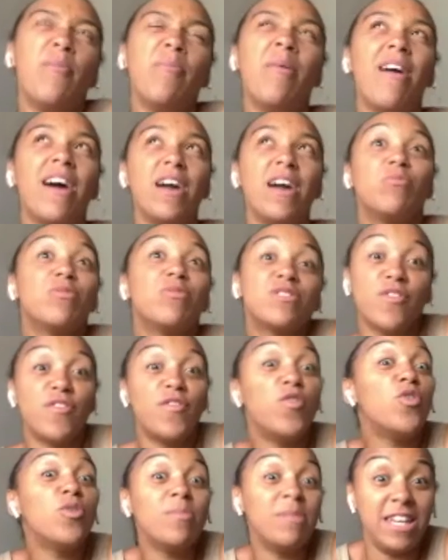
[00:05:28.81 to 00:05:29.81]
but it wasn't
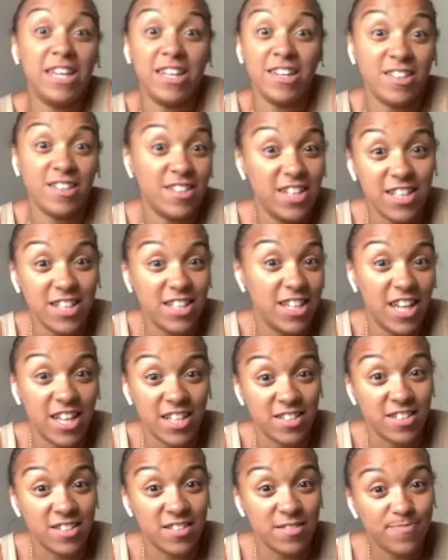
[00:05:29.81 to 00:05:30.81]
for me in the
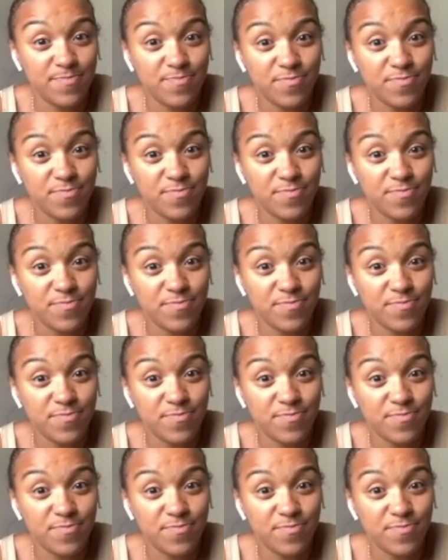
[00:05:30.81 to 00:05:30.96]
end.